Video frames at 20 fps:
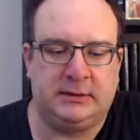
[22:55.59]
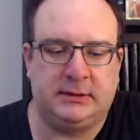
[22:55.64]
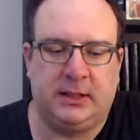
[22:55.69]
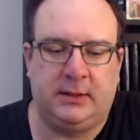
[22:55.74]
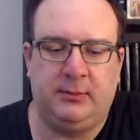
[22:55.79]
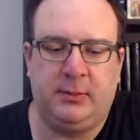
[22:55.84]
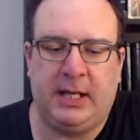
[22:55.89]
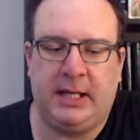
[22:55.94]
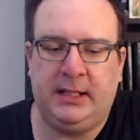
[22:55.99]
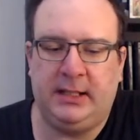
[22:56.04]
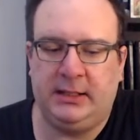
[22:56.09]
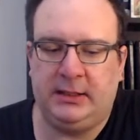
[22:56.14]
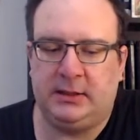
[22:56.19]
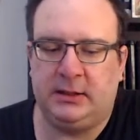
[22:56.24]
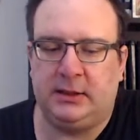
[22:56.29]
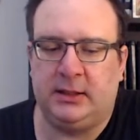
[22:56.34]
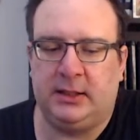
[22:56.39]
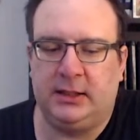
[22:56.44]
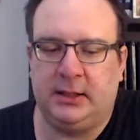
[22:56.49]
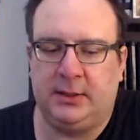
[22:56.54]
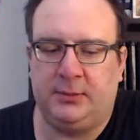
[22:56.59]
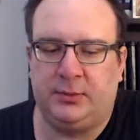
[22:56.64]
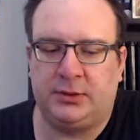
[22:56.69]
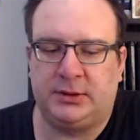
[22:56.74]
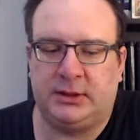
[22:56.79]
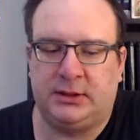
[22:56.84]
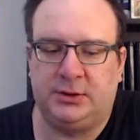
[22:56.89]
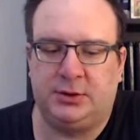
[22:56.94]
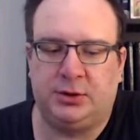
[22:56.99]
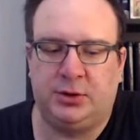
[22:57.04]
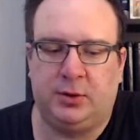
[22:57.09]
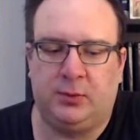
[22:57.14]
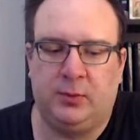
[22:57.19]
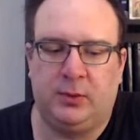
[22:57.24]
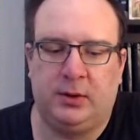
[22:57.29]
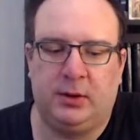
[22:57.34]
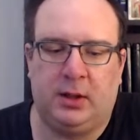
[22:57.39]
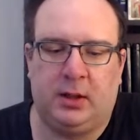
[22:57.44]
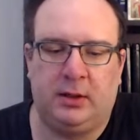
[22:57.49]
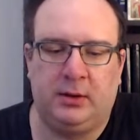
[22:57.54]
I'm 80 to 90% sure we're
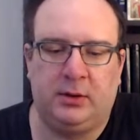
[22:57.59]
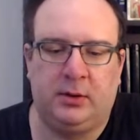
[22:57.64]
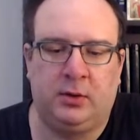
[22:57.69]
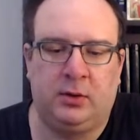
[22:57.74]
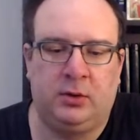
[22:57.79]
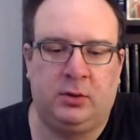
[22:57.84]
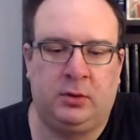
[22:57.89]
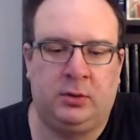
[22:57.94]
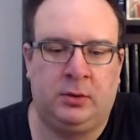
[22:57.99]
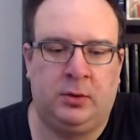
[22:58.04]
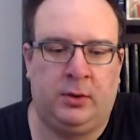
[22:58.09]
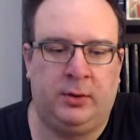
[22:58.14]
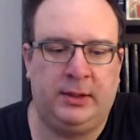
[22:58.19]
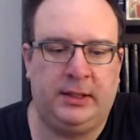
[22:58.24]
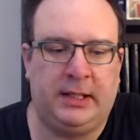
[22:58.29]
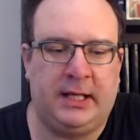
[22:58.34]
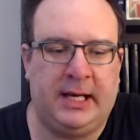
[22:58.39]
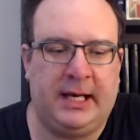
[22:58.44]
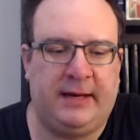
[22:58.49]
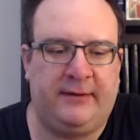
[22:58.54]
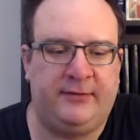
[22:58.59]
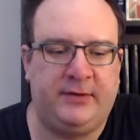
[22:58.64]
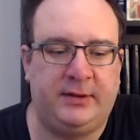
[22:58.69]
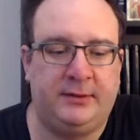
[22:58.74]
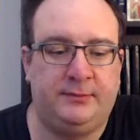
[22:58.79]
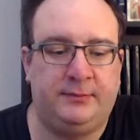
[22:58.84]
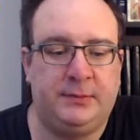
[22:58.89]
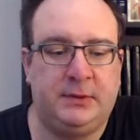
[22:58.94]
not going to have it.